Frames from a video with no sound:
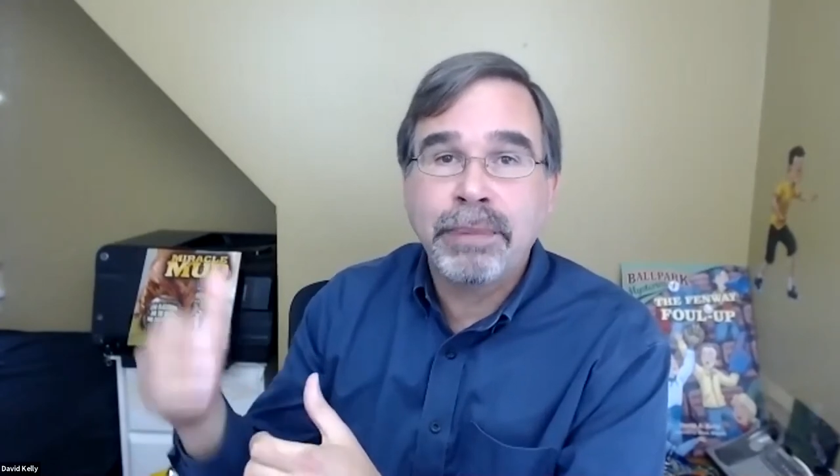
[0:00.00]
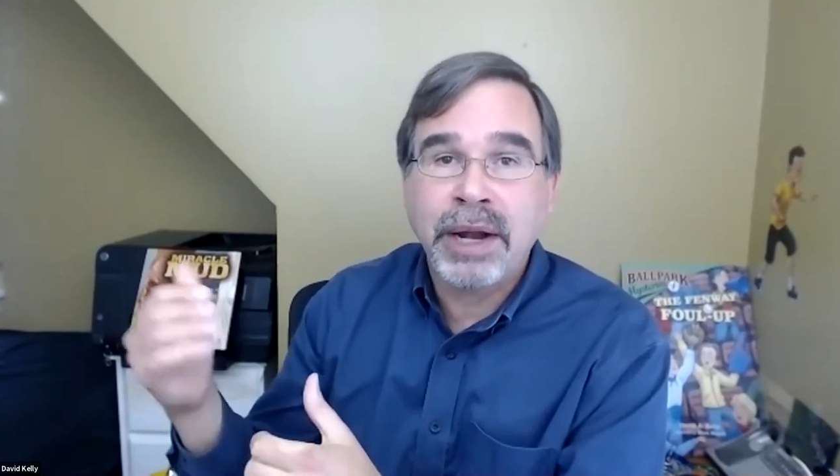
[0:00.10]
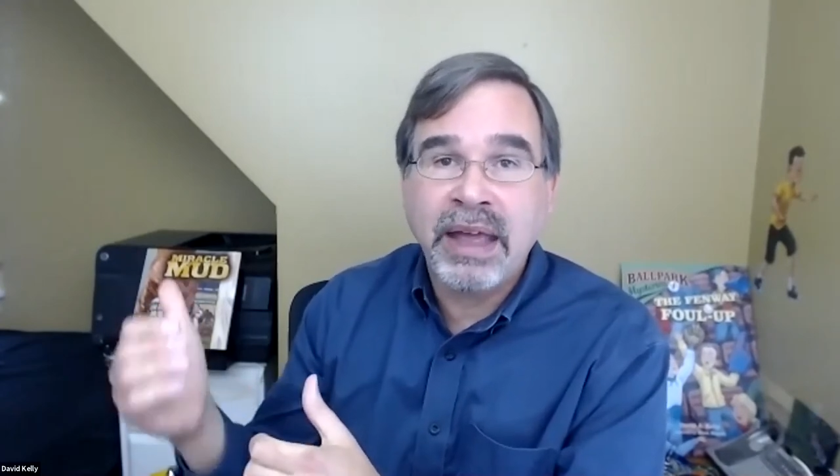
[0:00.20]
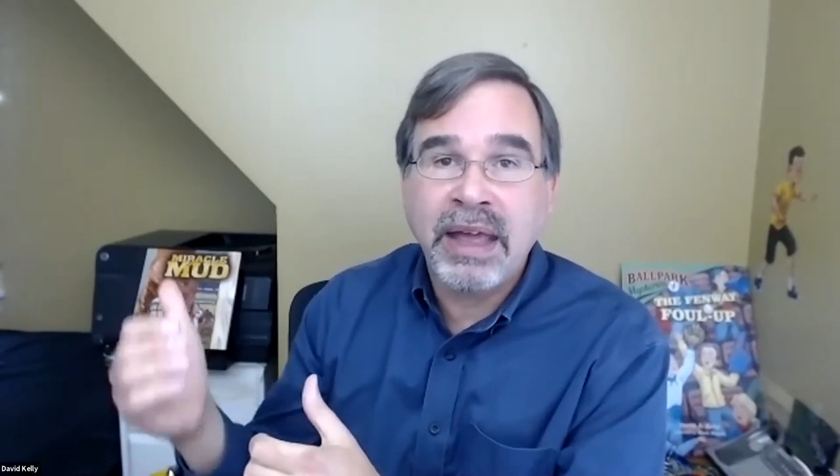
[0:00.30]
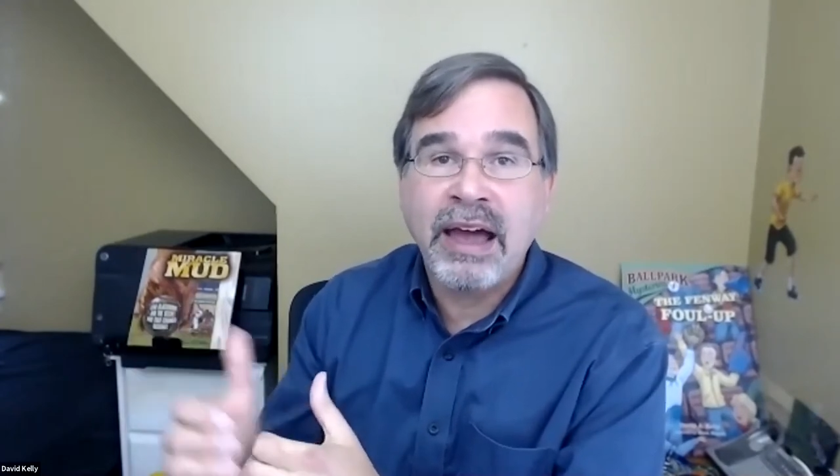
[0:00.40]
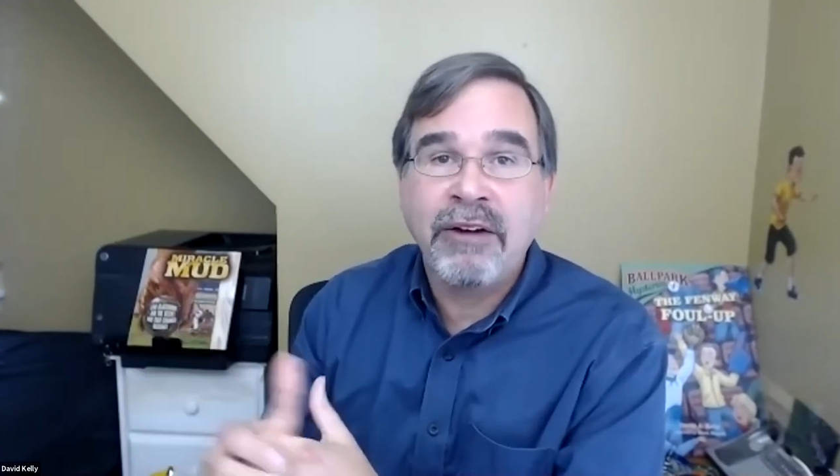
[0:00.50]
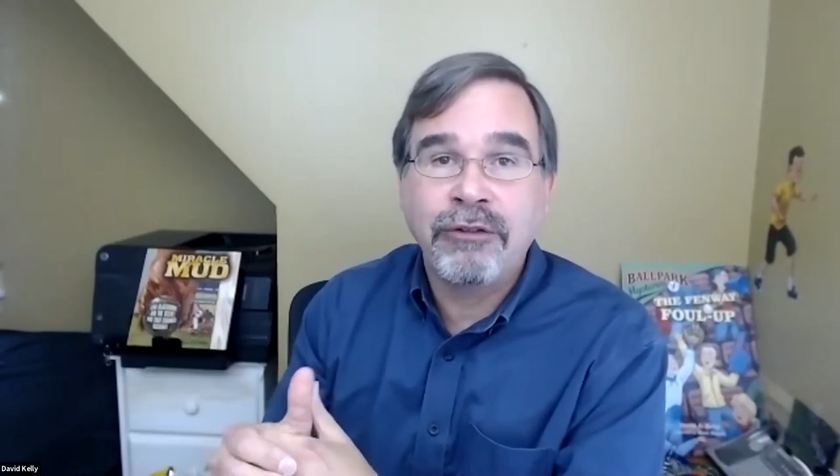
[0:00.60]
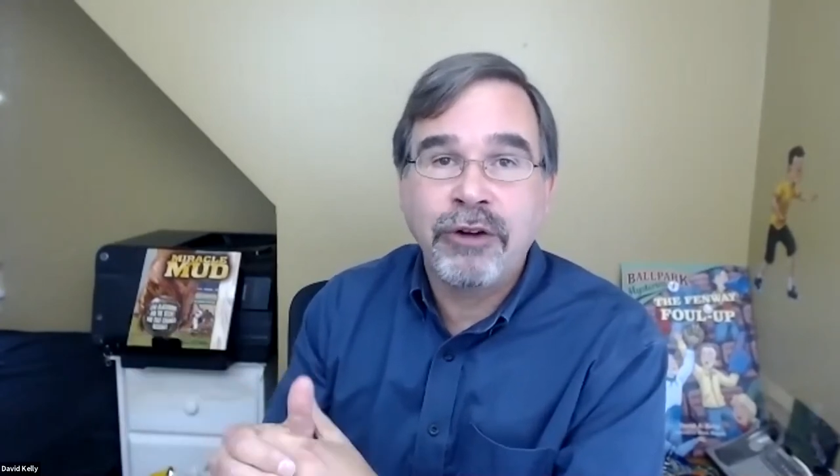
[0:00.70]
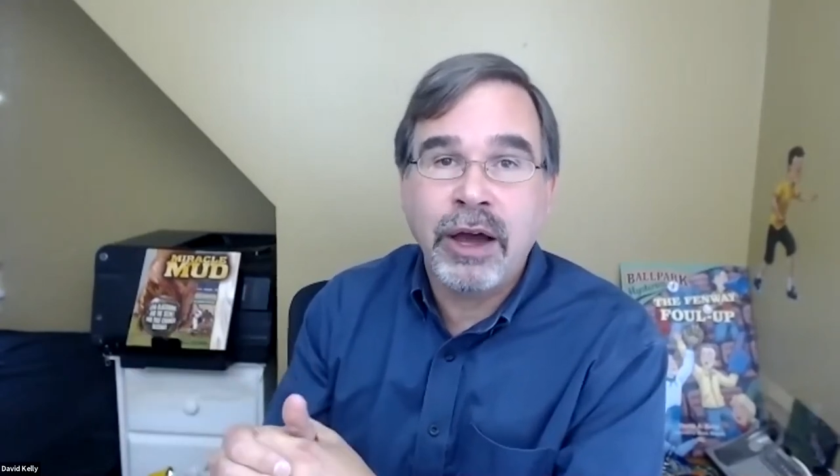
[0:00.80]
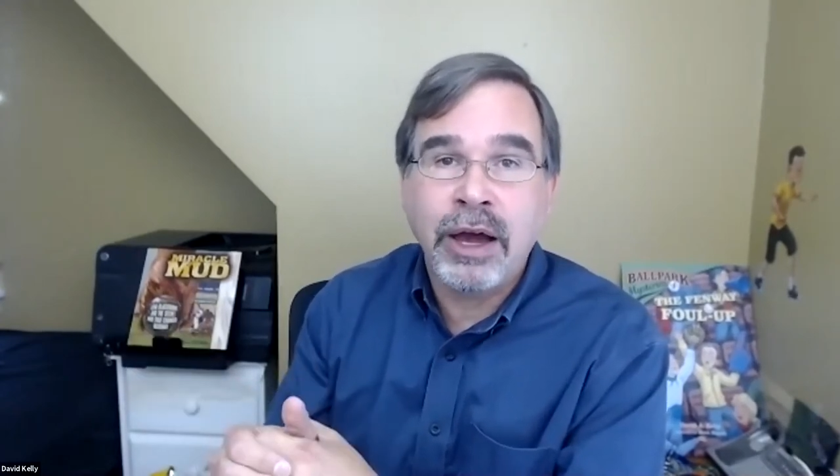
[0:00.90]
but I have
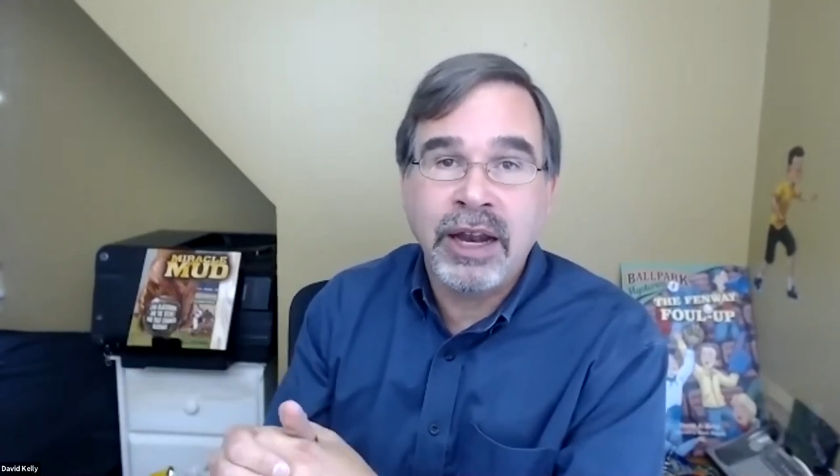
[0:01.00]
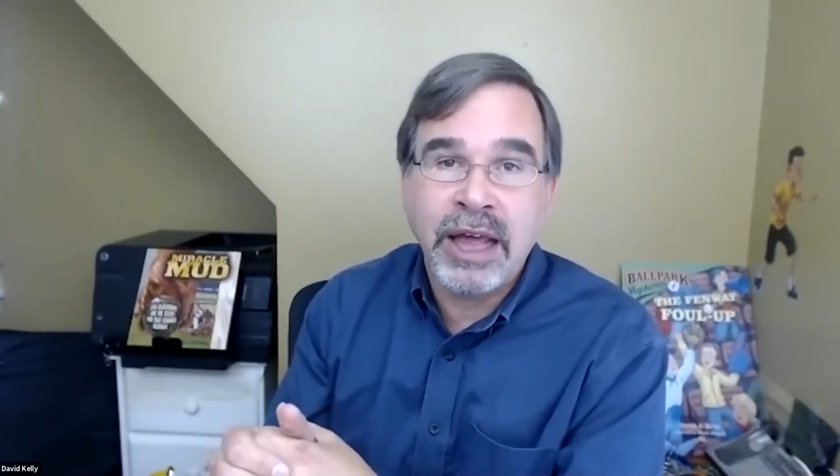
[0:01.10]
an